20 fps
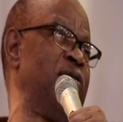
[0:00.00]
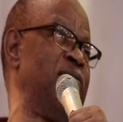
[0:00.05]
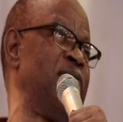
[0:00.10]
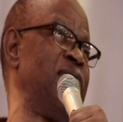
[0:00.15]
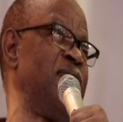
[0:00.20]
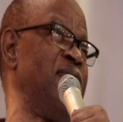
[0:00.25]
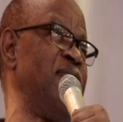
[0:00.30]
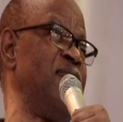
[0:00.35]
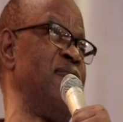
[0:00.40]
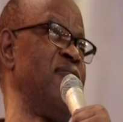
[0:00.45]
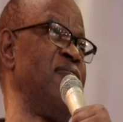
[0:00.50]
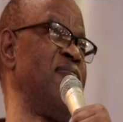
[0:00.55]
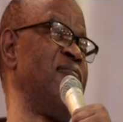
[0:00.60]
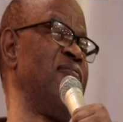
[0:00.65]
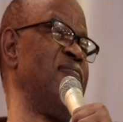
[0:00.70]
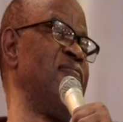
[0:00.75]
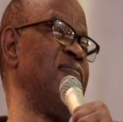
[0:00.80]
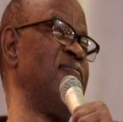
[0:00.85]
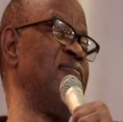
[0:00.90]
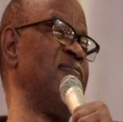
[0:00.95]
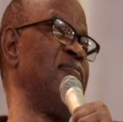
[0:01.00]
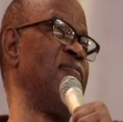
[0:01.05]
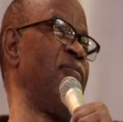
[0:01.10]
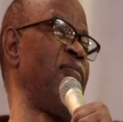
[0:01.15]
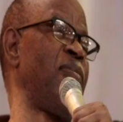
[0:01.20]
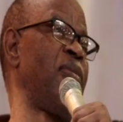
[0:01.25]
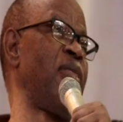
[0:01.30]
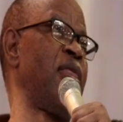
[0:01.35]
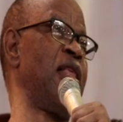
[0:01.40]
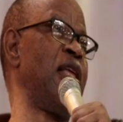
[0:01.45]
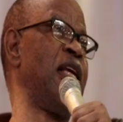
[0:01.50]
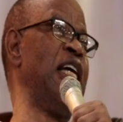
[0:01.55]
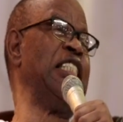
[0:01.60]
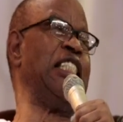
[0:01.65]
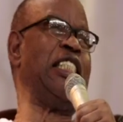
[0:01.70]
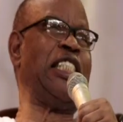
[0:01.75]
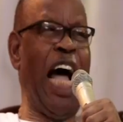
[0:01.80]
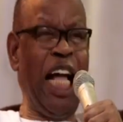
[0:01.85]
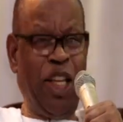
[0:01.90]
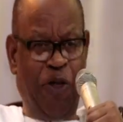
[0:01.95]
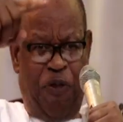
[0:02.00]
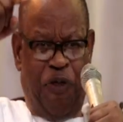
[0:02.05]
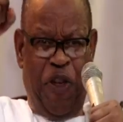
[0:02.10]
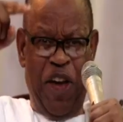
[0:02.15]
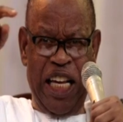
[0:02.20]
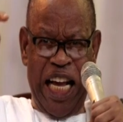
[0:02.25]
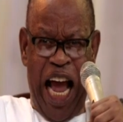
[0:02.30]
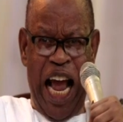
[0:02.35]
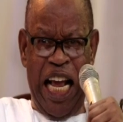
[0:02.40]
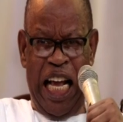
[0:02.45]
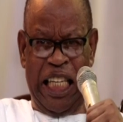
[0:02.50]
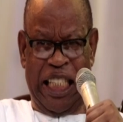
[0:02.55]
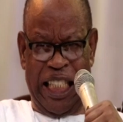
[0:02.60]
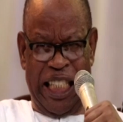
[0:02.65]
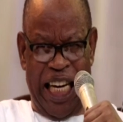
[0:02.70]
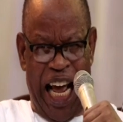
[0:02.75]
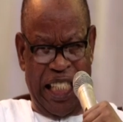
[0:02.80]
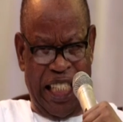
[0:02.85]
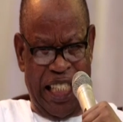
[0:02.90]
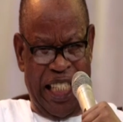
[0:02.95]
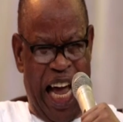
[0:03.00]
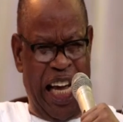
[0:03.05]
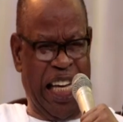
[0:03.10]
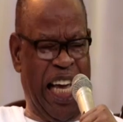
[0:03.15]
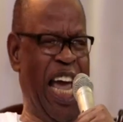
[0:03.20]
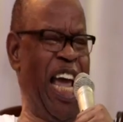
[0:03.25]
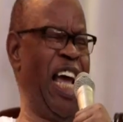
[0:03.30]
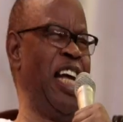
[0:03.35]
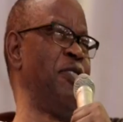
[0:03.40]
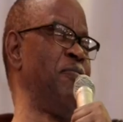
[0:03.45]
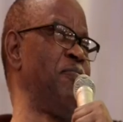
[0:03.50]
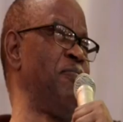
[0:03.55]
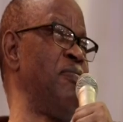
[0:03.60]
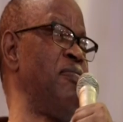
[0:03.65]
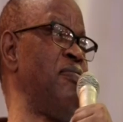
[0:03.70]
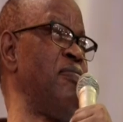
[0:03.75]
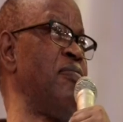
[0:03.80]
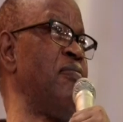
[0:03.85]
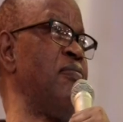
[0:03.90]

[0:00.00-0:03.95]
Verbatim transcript: Yes, that finger is writing again.